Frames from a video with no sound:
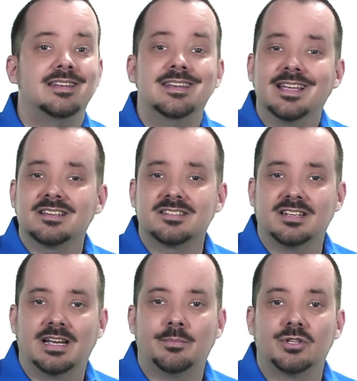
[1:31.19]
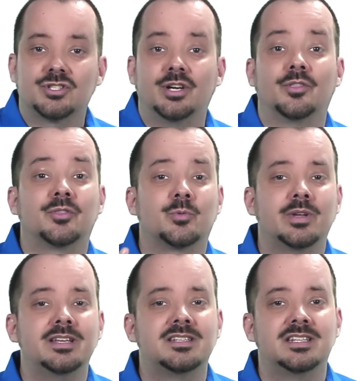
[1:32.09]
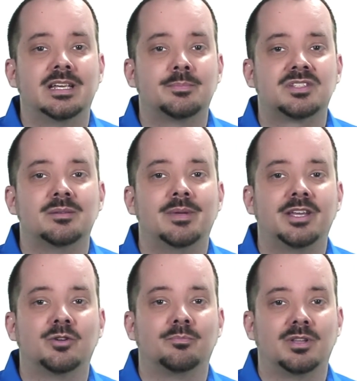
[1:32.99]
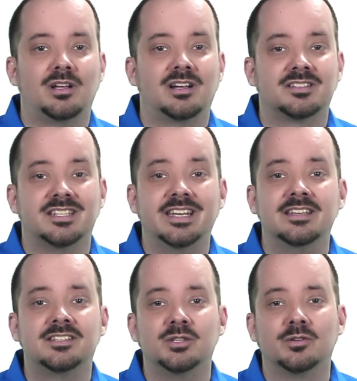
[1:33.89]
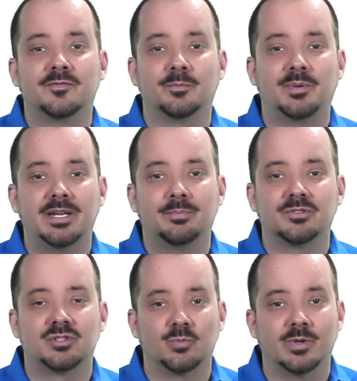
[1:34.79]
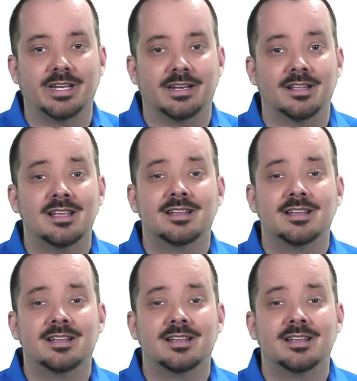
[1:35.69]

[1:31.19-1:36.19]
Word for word: Next time, I'll share three tips to make your blogs easier for people to read.